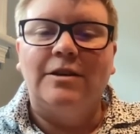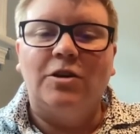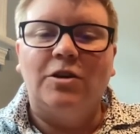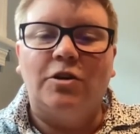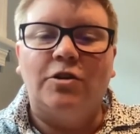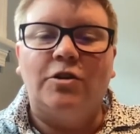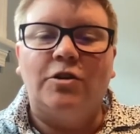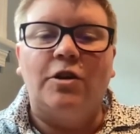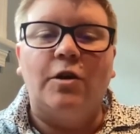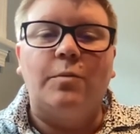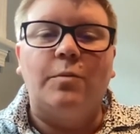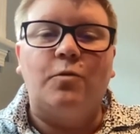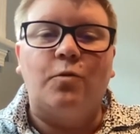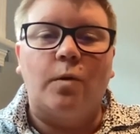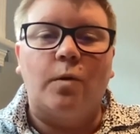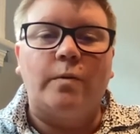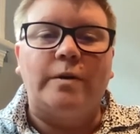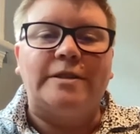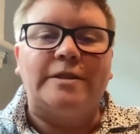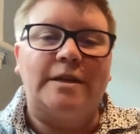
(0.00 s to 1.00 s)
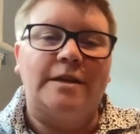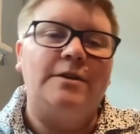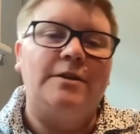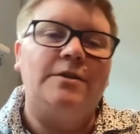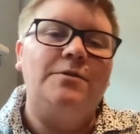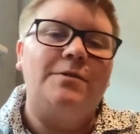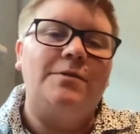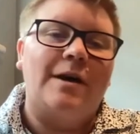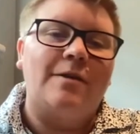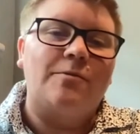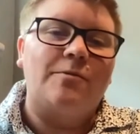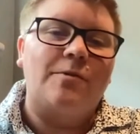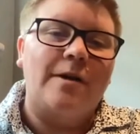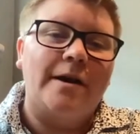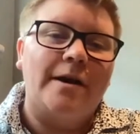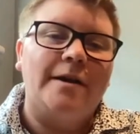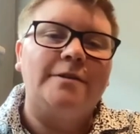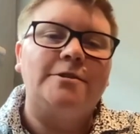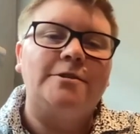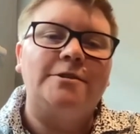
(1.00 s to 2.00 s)
good to go before we send you
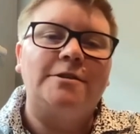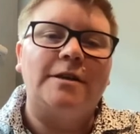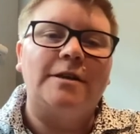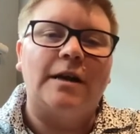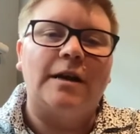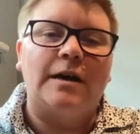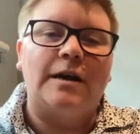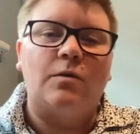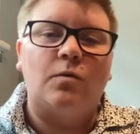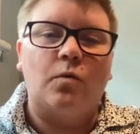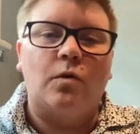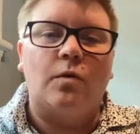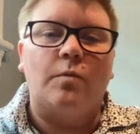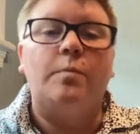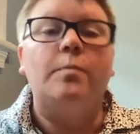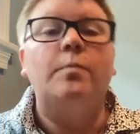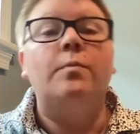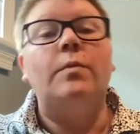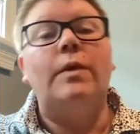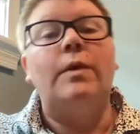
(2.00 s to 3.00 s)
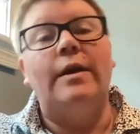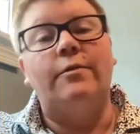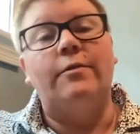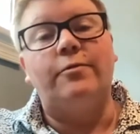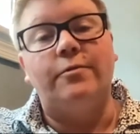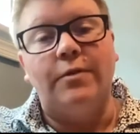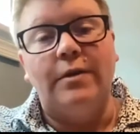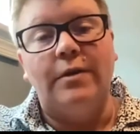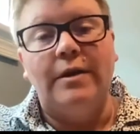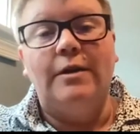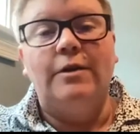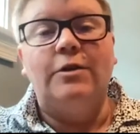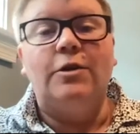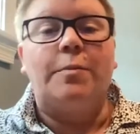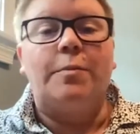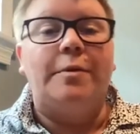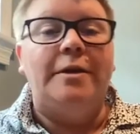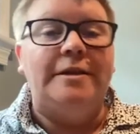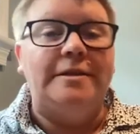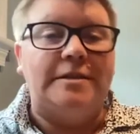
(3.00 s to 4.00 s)
downrange. Or if
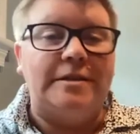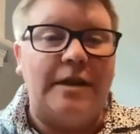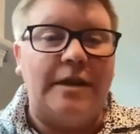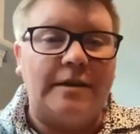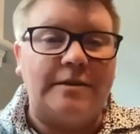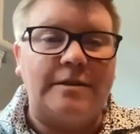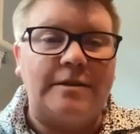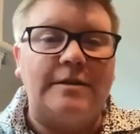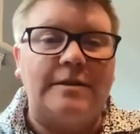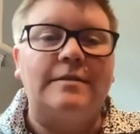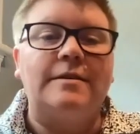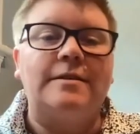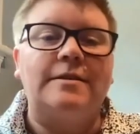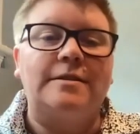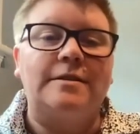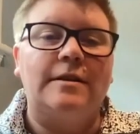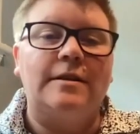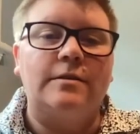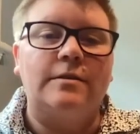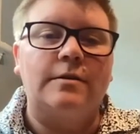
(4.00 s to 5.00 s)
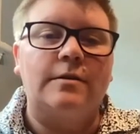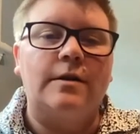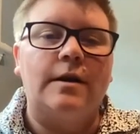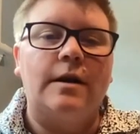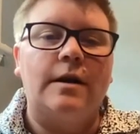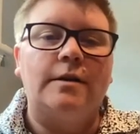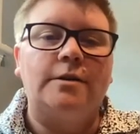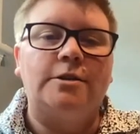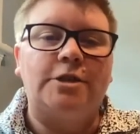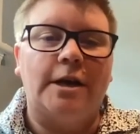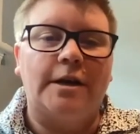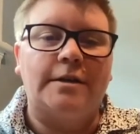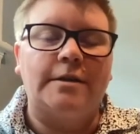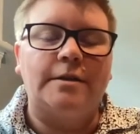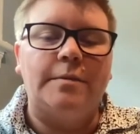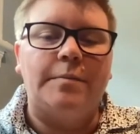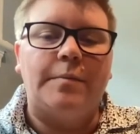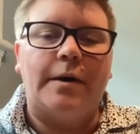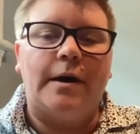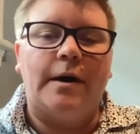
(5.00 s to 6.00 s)
you're PCSing, it's another check in
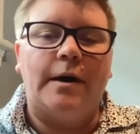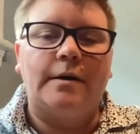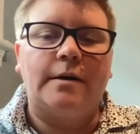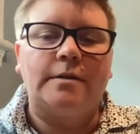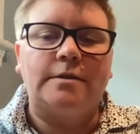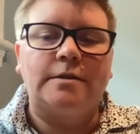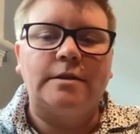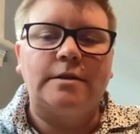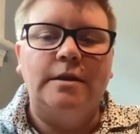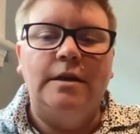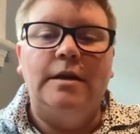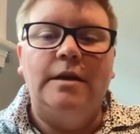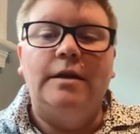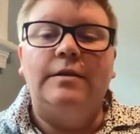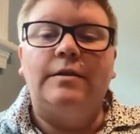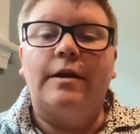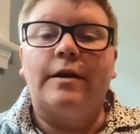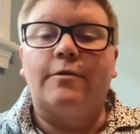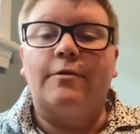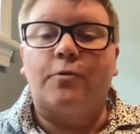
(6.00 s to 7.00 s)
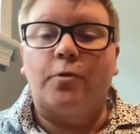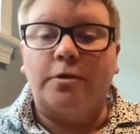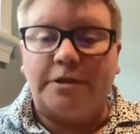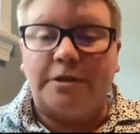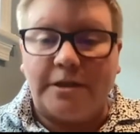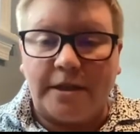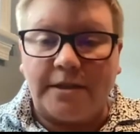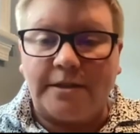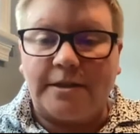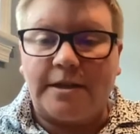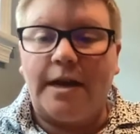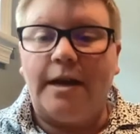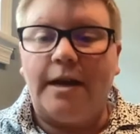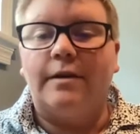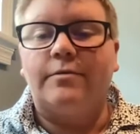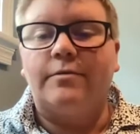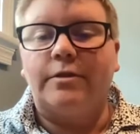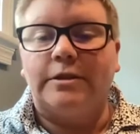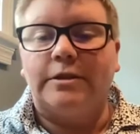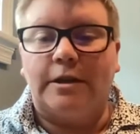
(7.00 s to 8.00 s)
the box. The Air Force does
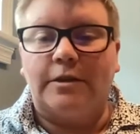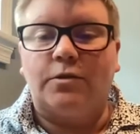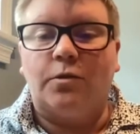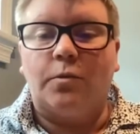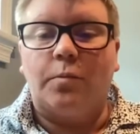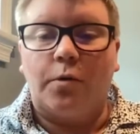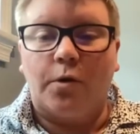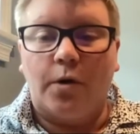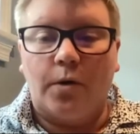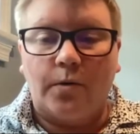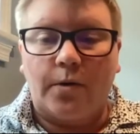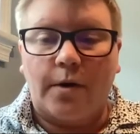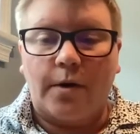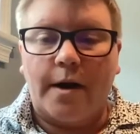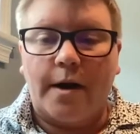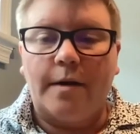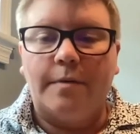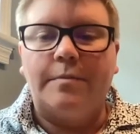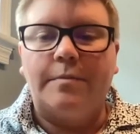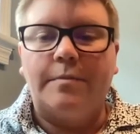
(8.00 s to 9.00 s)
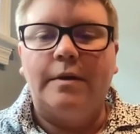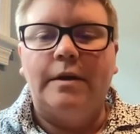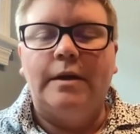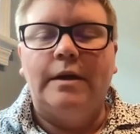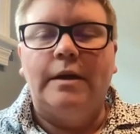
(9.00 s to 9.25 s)
have a dental program.